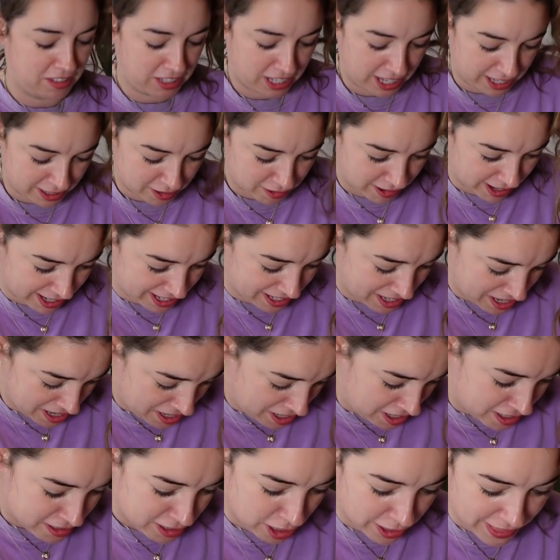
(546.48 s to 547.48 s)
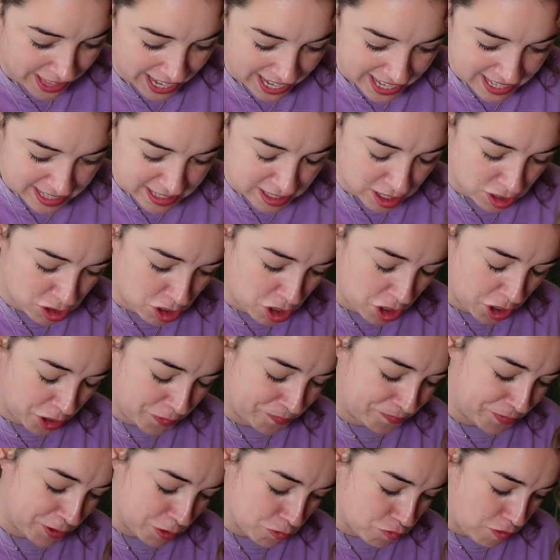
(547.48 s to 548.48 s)
Okay, great. So that is the
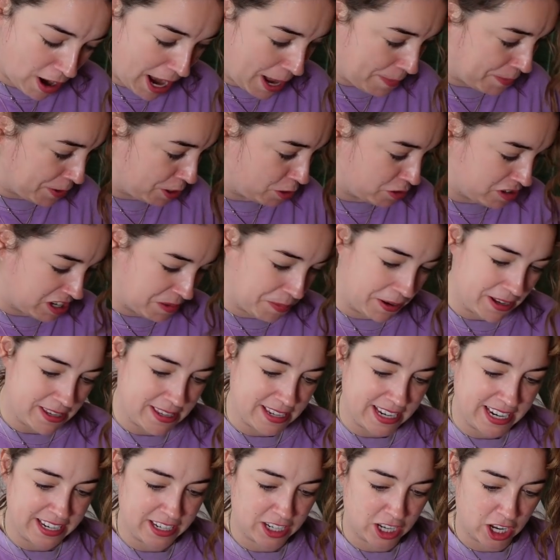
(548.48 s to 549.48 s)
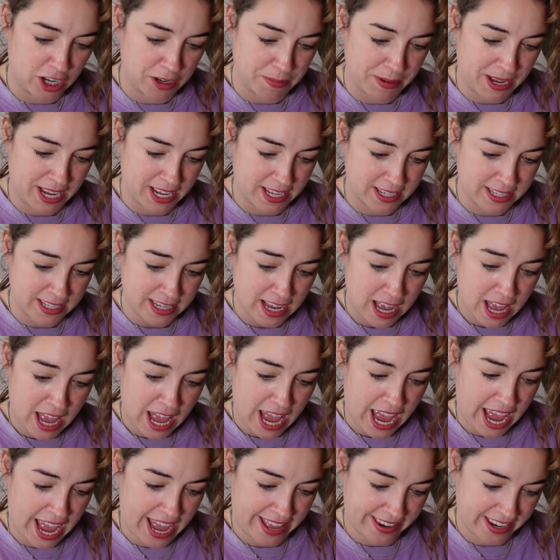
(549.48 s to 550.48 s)
new Rare Beauty by Selena Gomez.
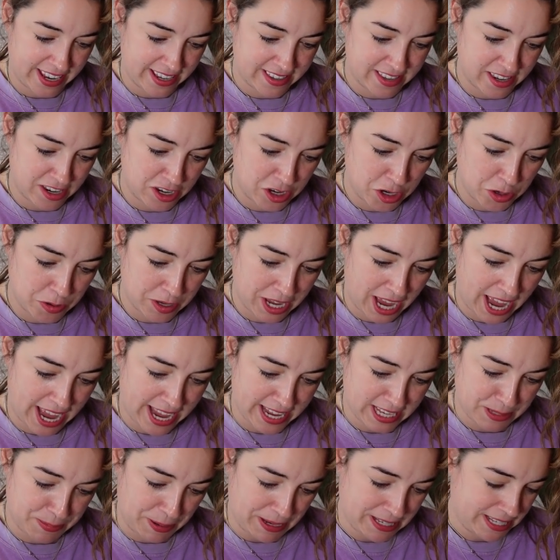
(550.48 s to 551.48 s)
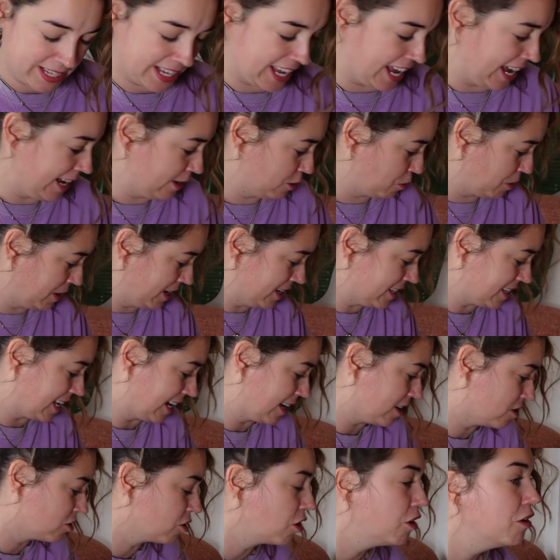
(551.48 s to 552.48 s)
And it's in the UK, Space NK, 20
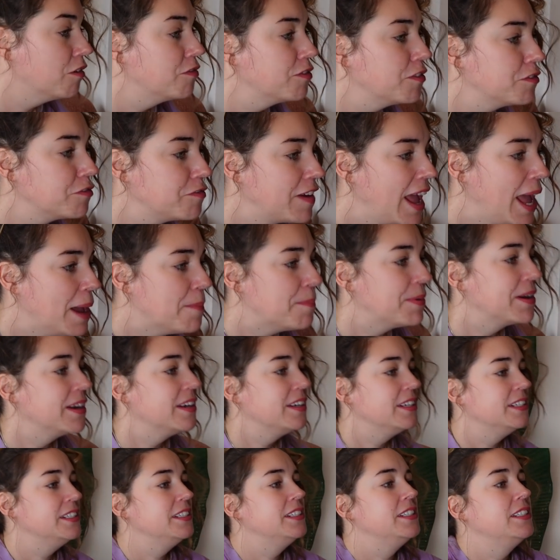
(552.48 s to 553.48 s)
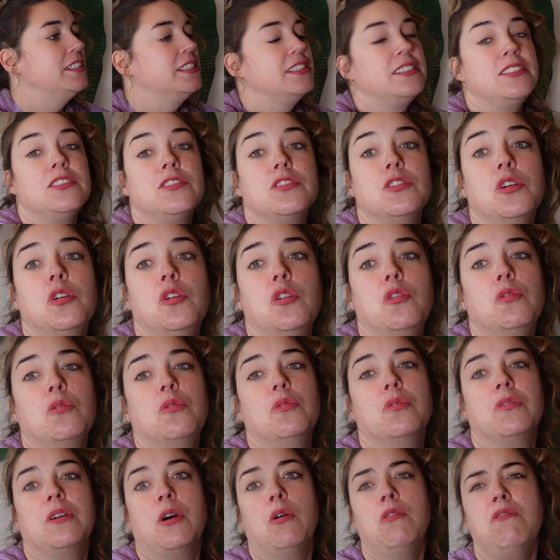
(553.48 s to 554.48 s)
seconds old. Ben.
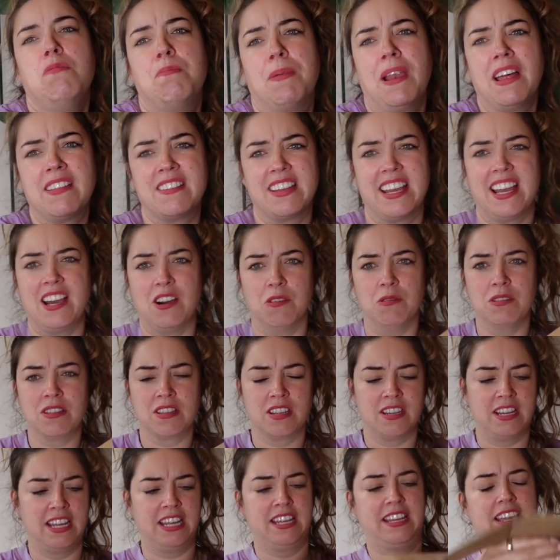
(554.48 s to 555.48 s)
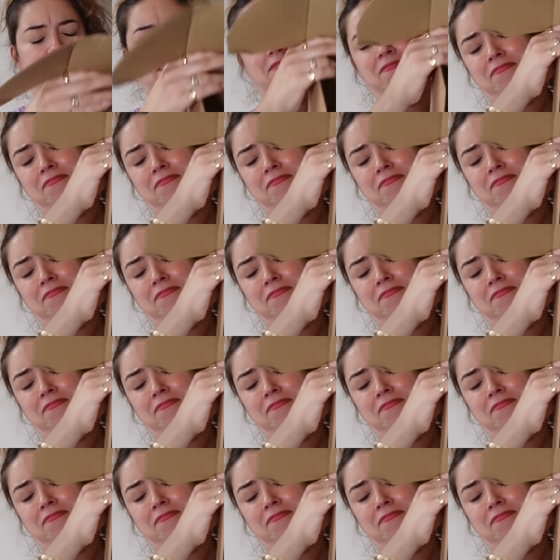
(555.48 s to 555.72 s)
Oh, bloody hell. What's in here then?